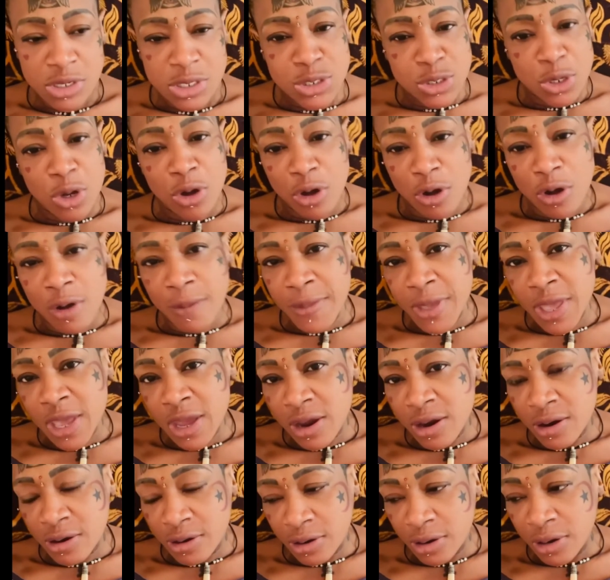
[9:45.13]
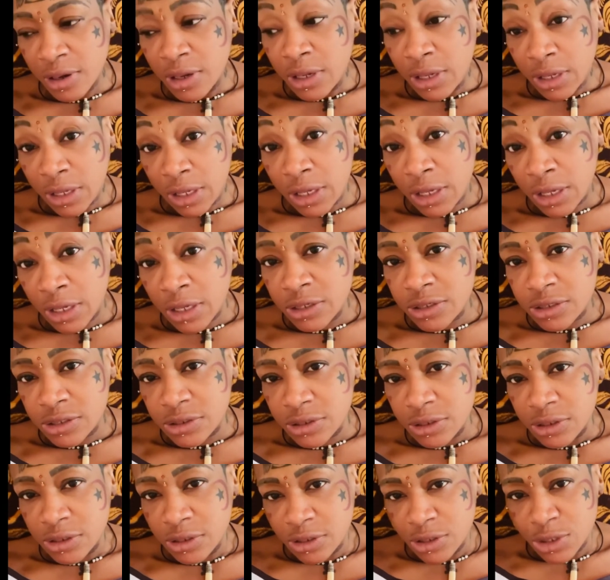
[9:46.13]
So come here,
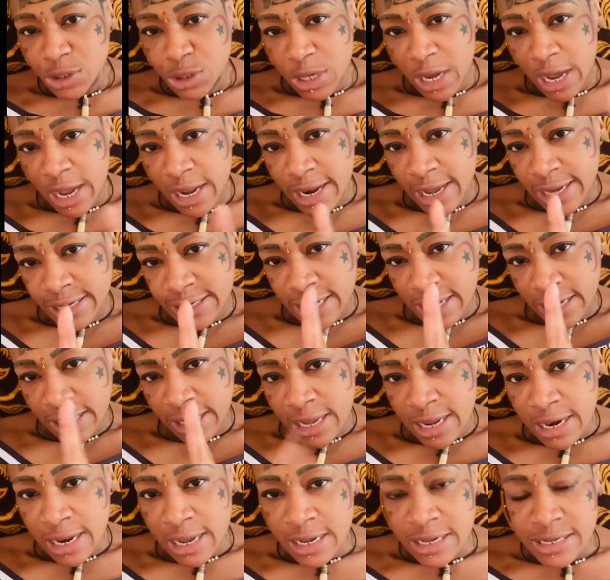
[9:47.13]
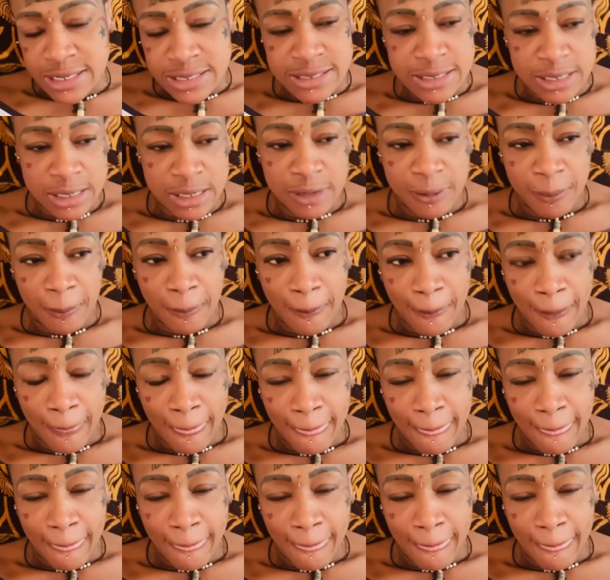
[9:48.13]
H, try that again and say,